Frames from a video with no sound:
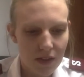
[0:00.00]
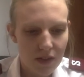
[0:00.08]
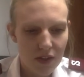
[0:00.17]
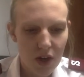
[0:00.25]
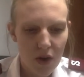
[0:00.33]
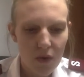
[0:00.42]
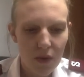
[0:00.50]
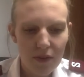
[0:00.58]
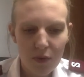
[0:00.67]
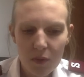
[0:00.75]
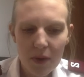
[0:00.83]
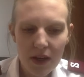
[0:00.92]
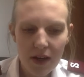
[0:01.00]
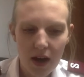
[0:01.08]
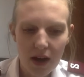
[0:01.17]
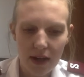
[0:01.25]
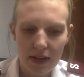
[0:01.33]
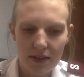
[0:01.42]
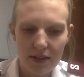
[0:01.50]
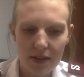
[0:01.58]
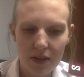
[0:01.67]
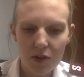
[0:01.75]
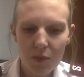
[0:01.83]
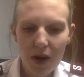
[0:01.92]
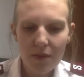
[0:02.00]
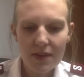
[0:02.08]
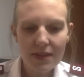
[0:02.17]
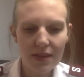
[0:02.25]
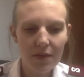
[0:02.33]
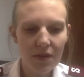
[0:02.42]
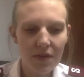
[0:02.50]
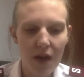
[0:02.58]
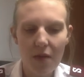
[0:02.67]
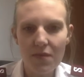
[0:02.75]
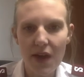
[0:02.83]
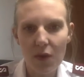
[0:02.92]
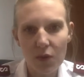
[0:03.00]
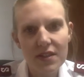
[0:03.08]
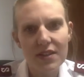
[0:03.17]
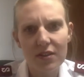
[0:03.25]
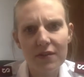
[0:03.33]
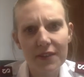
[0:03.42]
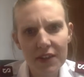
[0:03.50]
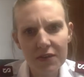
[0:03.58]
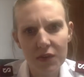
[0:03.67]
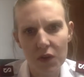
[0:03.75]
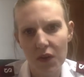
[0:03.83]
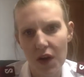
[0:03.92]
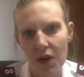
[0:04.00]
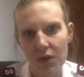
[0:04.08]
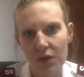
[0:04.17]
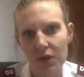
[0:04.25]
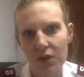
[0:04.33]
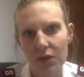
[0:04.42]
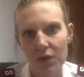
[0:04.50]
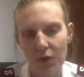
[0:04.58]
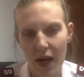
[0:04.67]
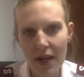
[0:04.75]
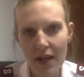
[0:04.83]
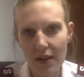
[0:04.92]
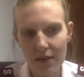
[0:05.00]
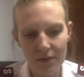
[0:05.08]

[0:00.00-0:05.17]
So, if we're being honest, there's probably some of them that were still fearful, though, right?